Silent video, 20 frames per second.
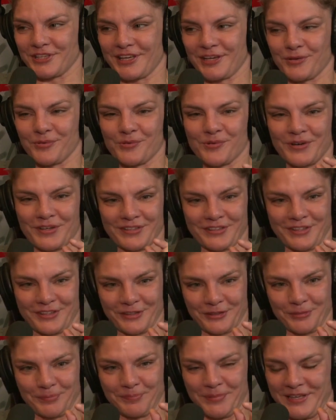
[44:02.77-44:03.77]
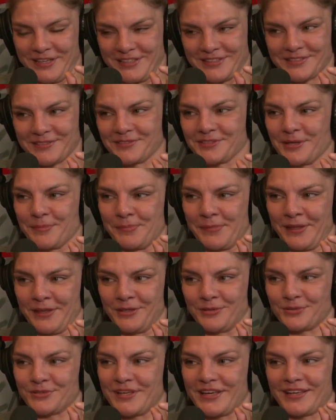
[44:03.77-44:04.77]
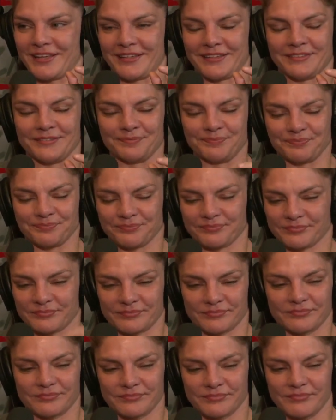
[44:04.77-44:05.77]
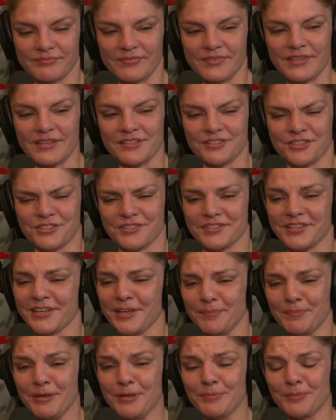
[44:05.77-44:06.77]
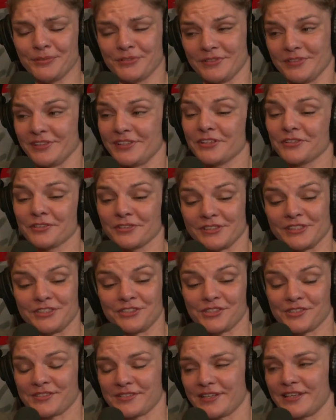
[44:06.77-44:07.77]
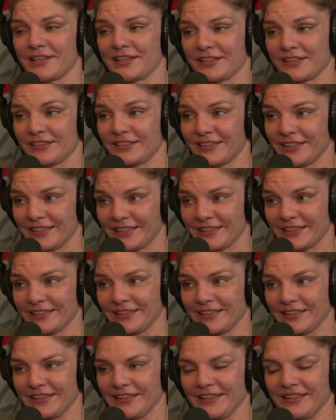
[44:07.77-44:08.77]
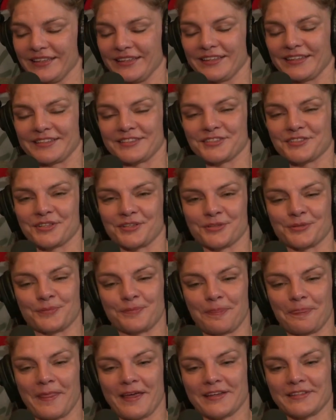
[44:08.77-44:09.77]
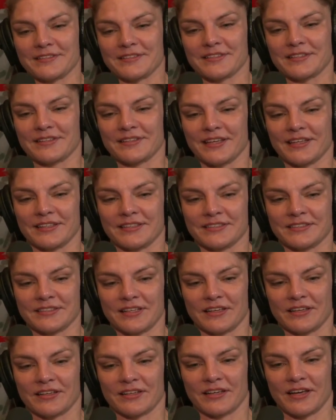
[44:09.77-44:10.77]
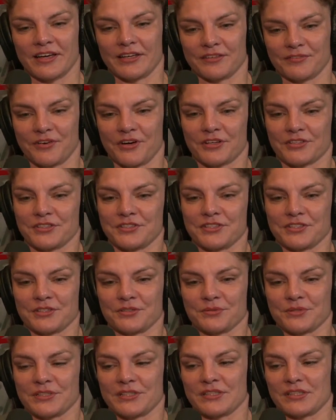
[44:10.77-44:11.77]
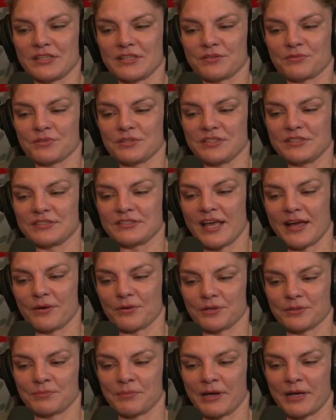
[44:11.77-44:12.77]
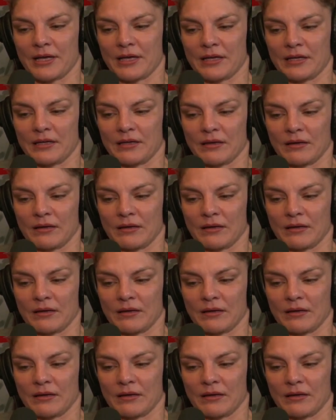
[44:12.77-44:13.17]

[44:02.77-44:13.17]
one little piece of something you said just to get people, literally just to get a click. And so that is kind of hard to deal with. And it really soured my,